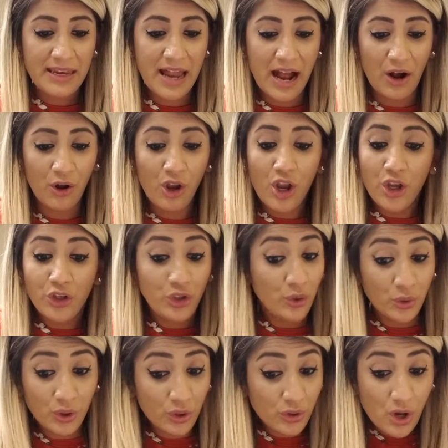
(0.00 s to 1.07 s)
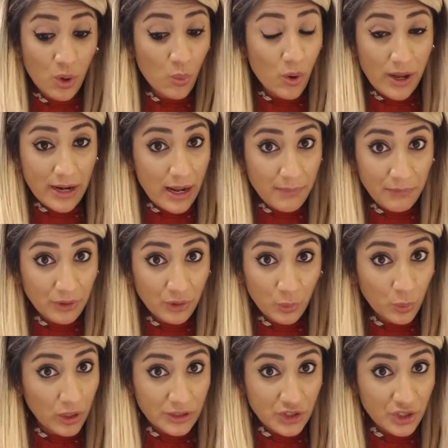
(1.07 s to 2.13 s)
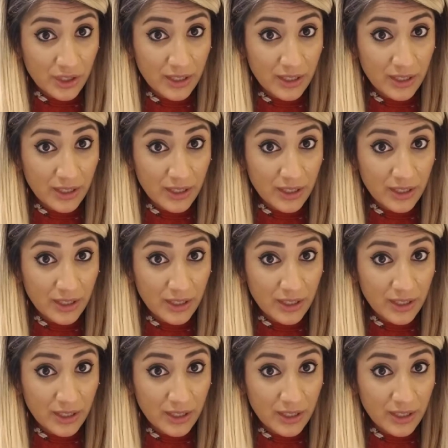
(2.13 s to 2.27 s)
Now, you don't know what